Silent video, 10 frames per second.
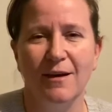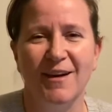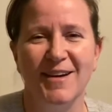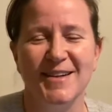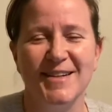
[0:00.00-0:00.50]

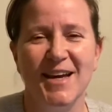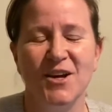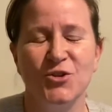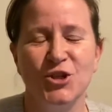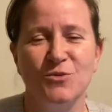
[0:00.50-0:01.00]
and
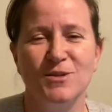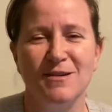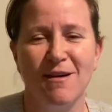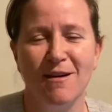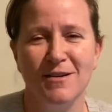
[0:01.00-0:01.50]
how she was
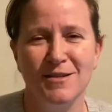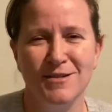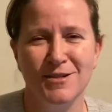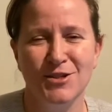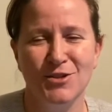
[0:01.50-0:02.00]

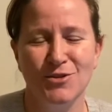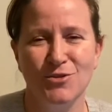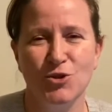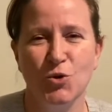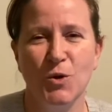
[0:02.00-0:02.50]
asked to
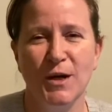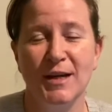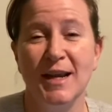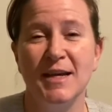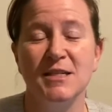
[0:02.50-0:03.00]
join
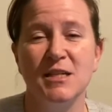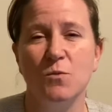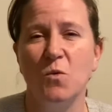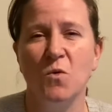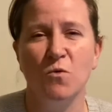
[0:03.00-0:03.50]
an
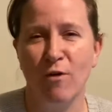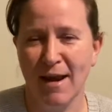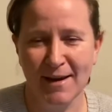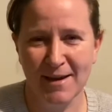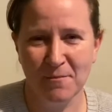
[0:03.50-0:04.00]
anti-war
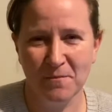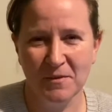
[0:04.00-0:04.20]
rally.